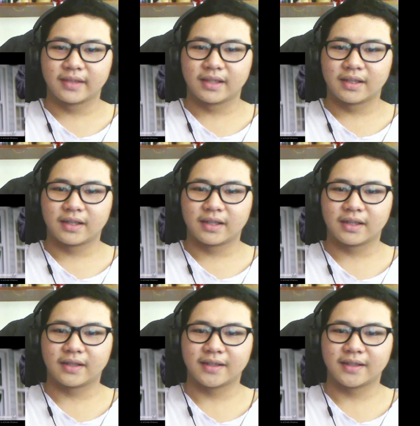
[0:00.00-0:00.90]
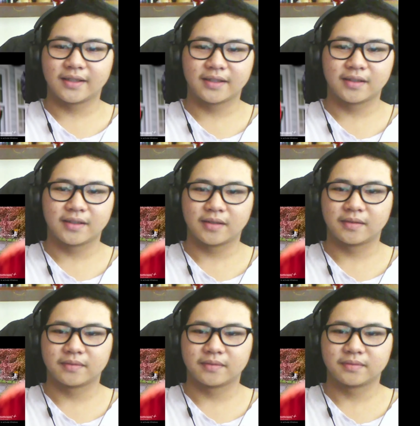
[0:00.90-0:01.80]

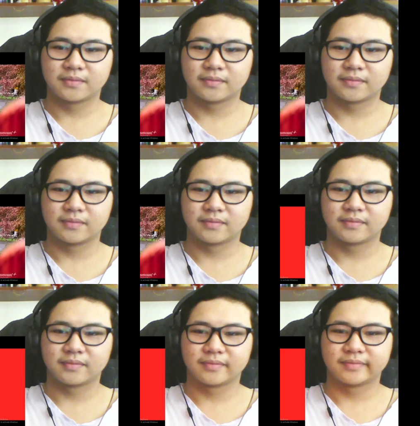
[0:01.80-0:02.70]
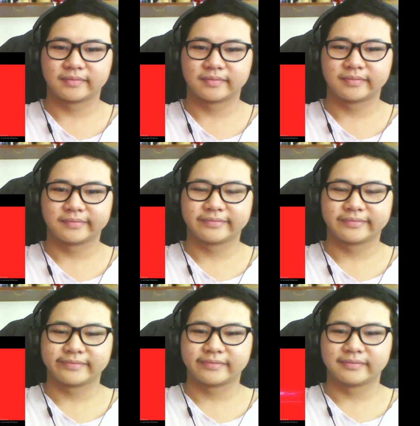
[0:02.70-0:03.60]

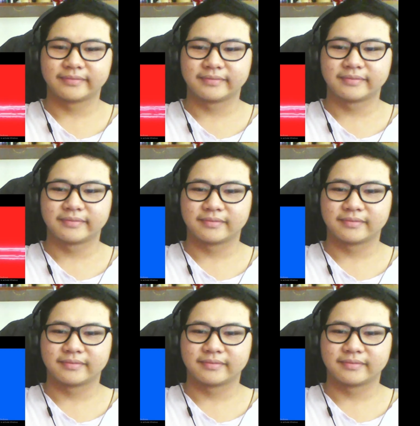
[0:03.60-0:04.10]
Nobody speaks.